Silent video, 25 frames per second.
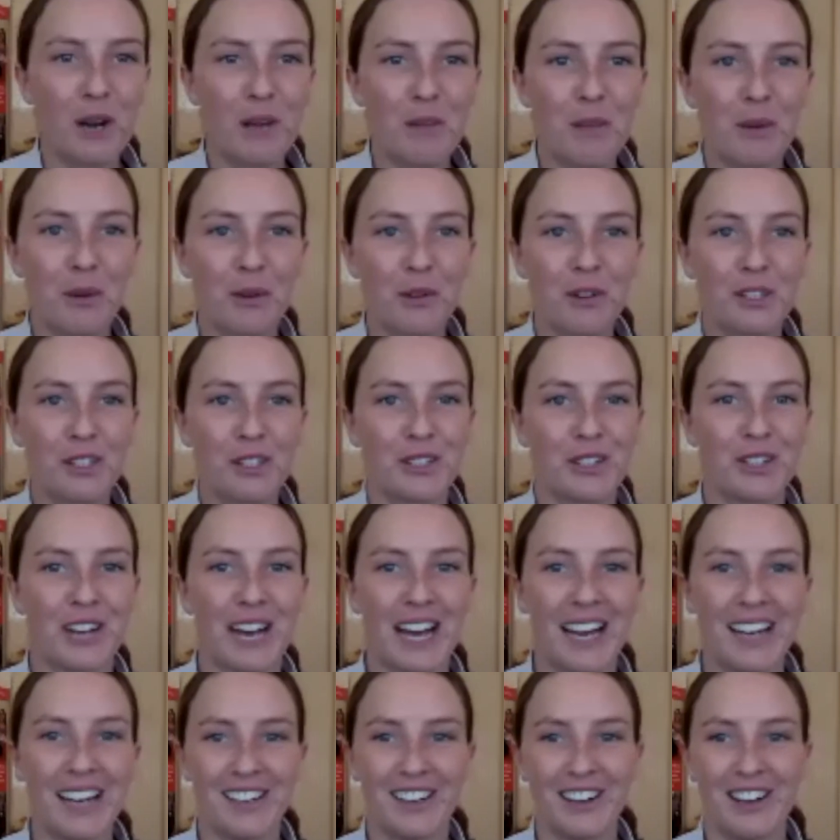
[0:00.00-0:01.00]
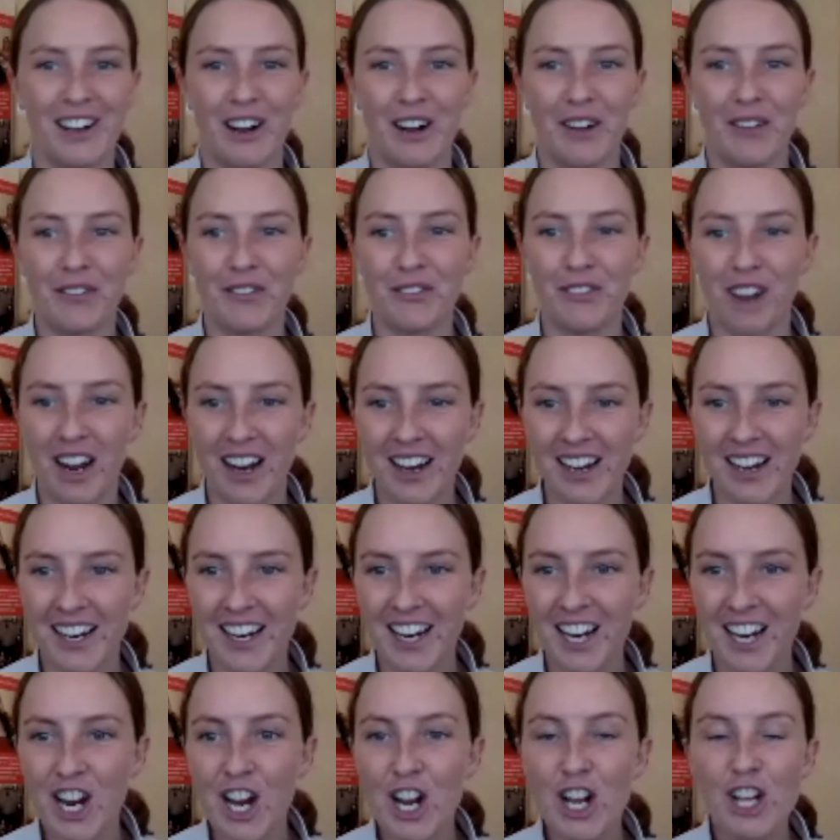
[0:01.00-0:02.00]
to pull the door handle off, right?
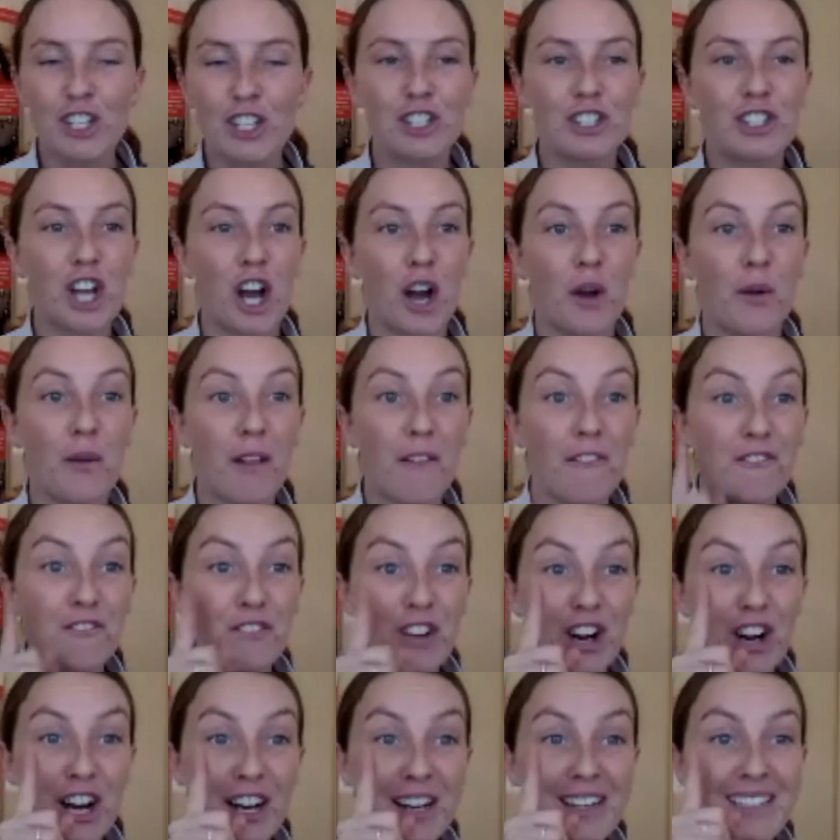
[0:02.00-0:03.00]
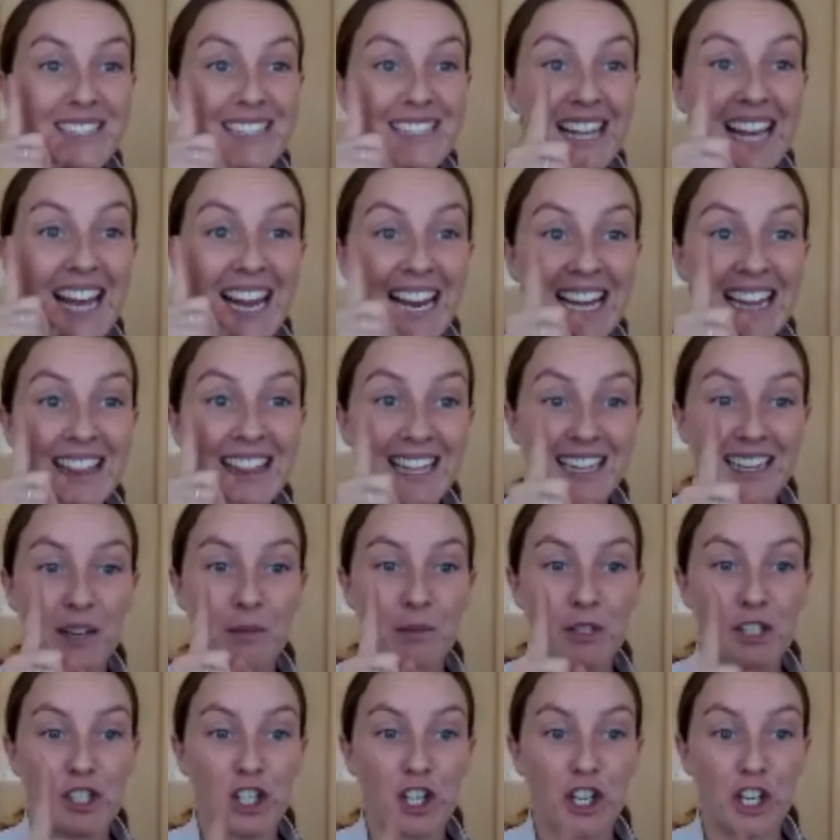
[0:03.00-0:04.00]
So the first key thing
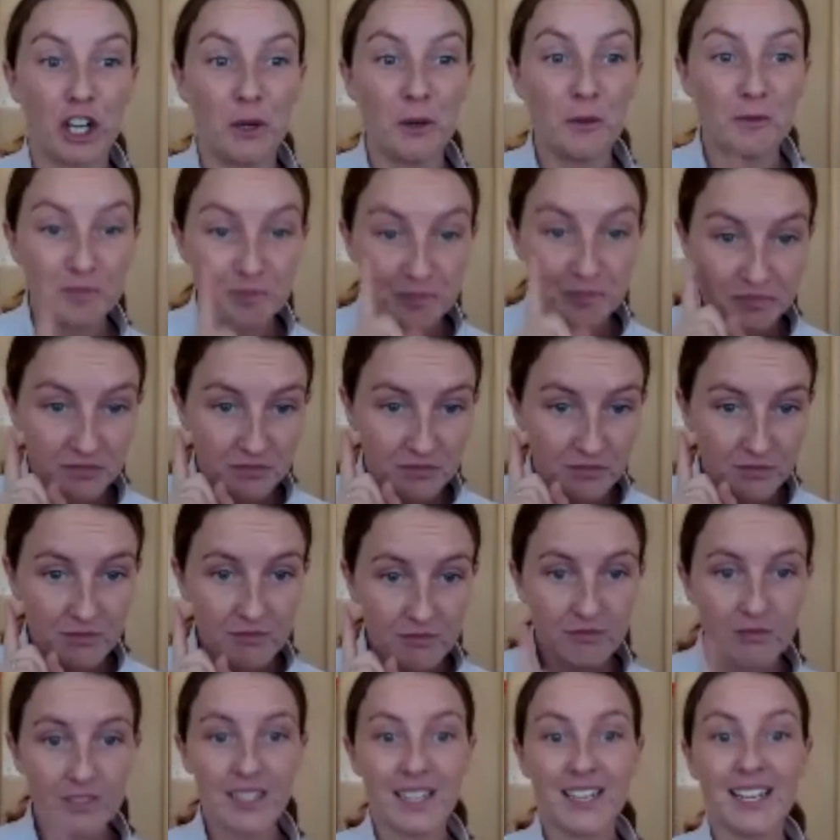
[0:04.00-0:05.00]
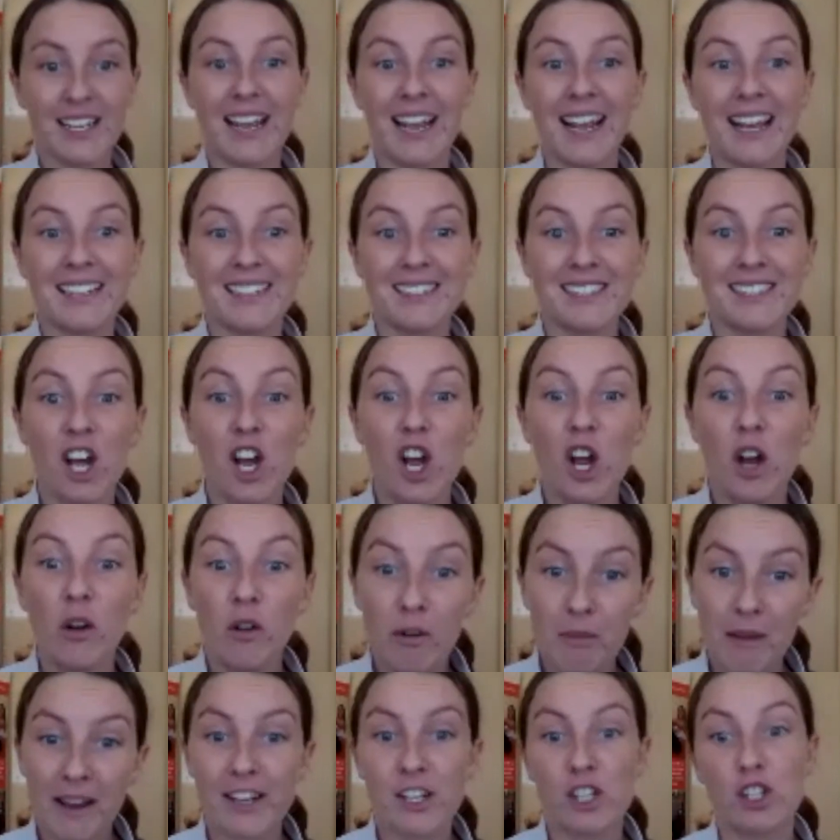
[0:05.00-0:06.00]
that we do is
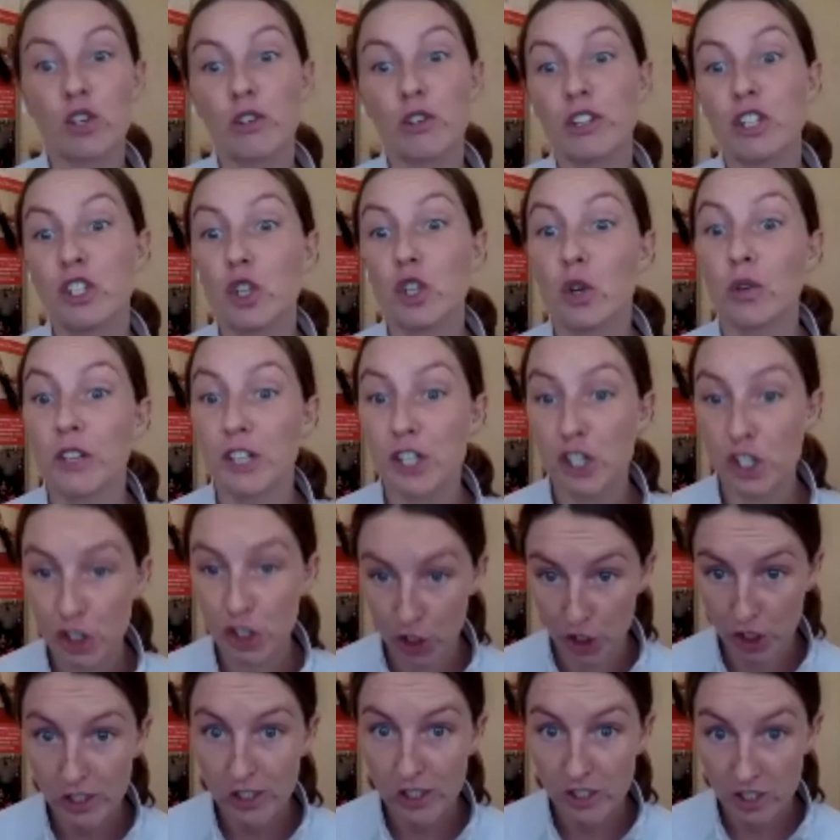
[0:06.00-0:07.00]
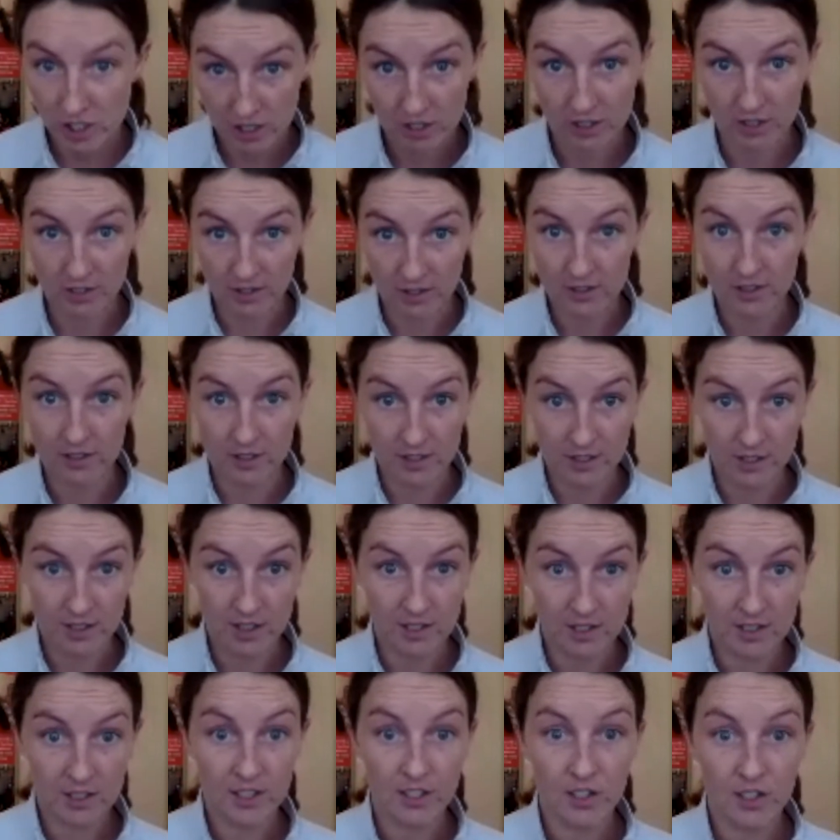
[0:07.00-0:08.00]
we make sure the door is shut.
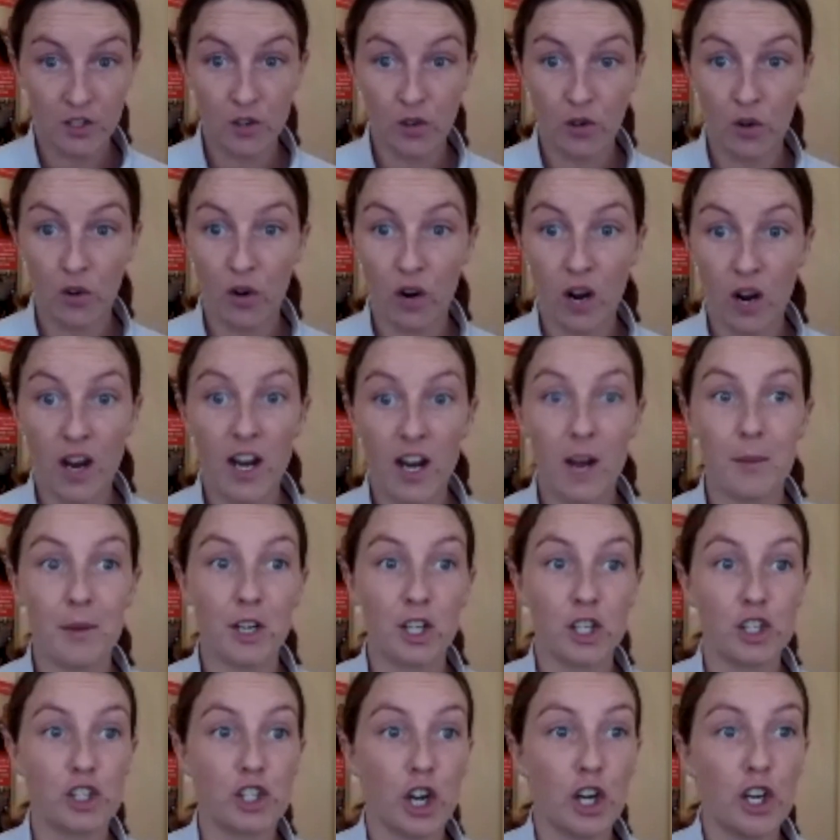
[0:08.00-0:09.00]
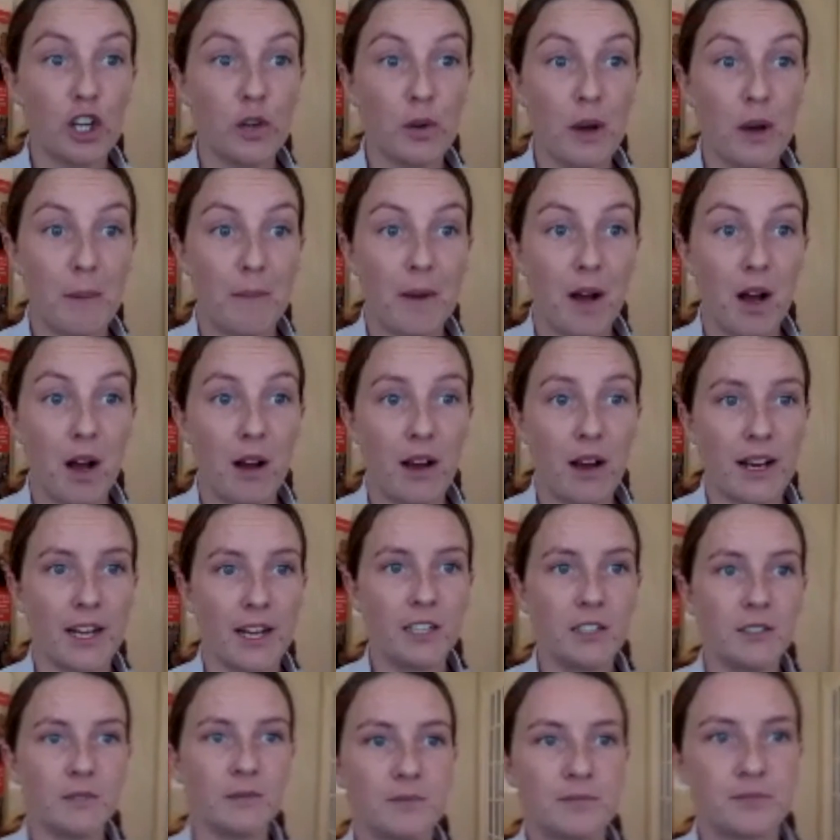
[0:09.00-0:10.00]
All right, I'm going to show you at
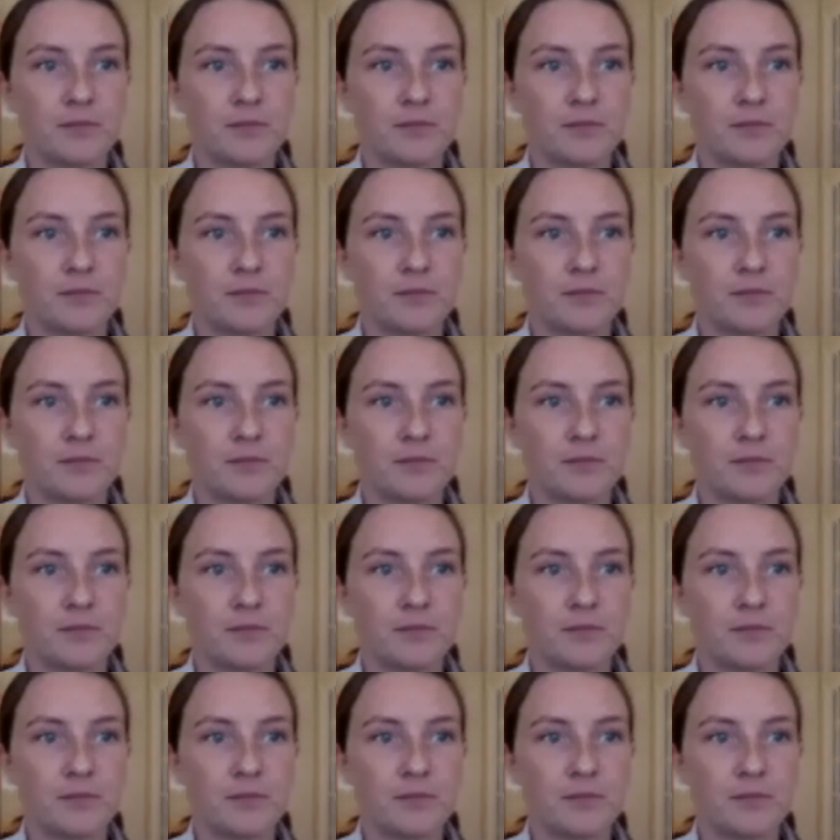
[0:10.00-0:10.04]
mine.